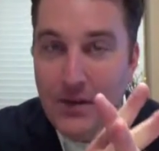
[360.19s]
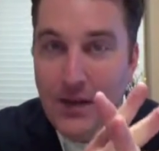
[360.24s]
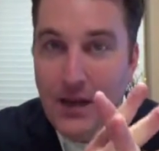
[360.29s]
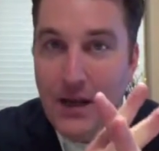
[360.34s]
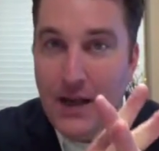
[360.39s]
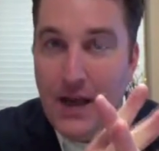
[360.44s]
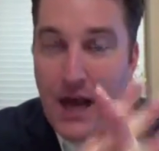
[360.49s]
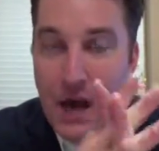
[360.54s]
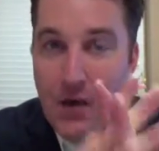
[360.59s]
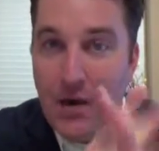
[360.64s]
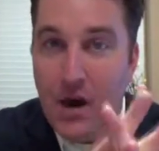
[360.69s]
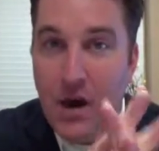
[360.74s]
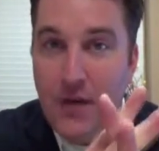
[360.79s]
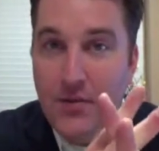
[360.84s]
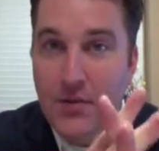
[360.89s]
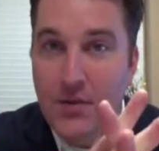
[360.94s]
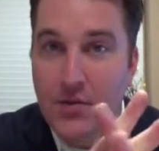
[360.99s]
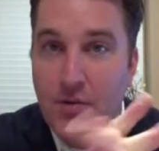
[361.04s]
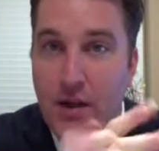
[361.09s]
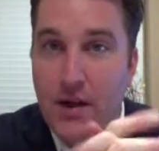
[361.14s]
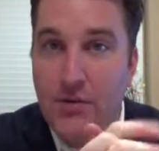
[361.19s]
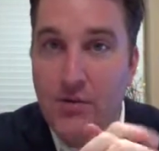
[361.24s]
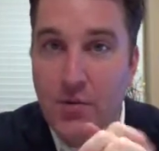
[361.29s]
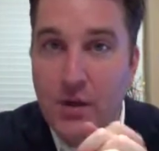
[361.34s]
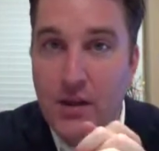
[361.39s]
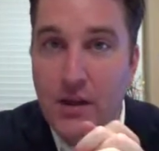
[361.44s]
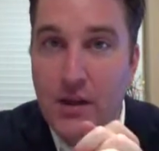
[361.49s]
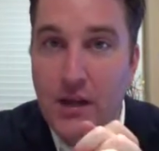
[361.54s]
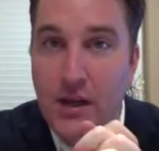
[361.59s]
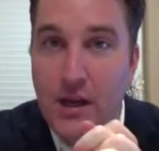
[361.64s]
And how often do I
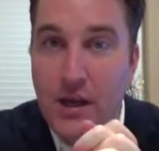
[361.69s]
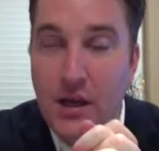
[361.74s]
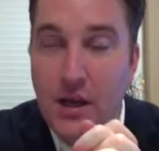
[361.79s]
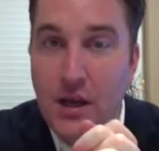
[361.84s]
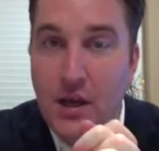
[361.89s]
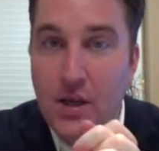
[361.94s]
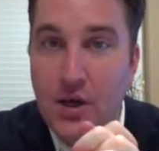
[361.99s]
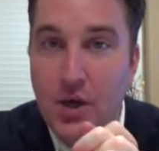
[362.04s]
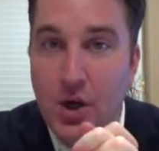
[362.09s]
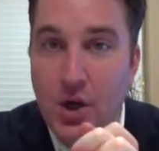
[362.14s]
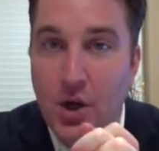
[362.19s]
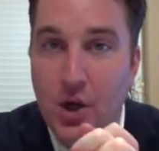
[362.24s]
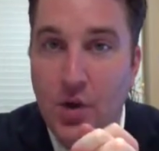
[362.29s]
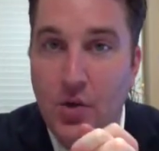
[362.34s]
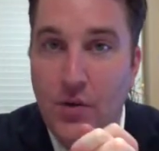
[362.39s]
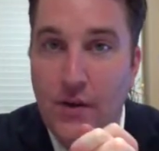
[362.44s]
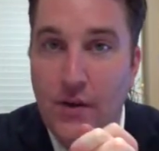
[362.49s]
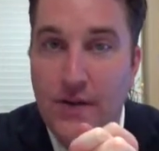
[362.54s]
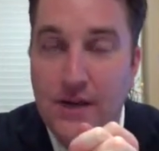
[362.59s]
really go in the